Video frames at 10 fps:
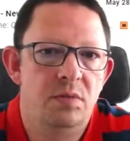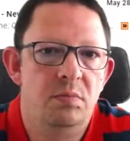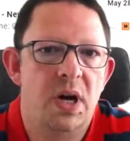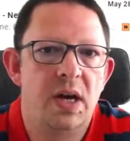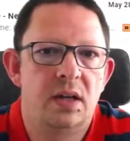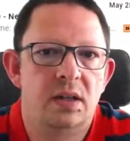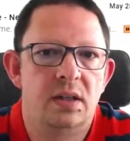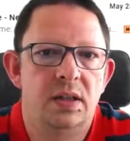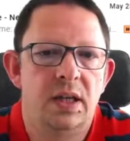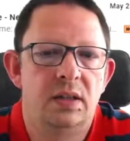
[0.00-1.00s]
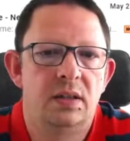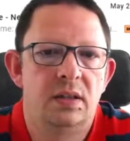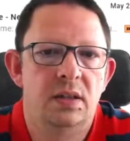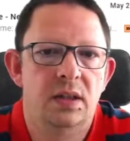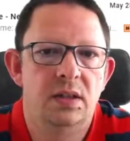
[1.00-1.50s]
marker that
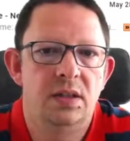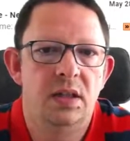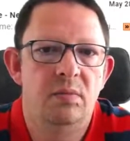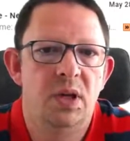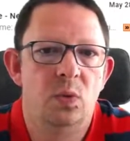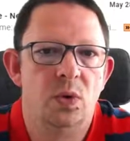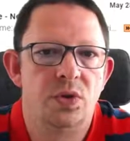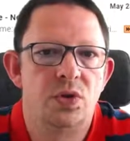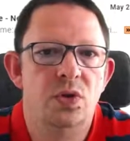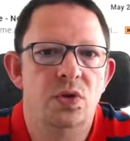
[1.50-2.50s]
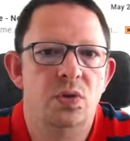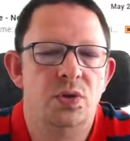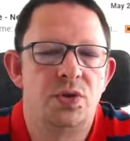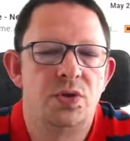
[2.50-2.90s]
this email was snoozed,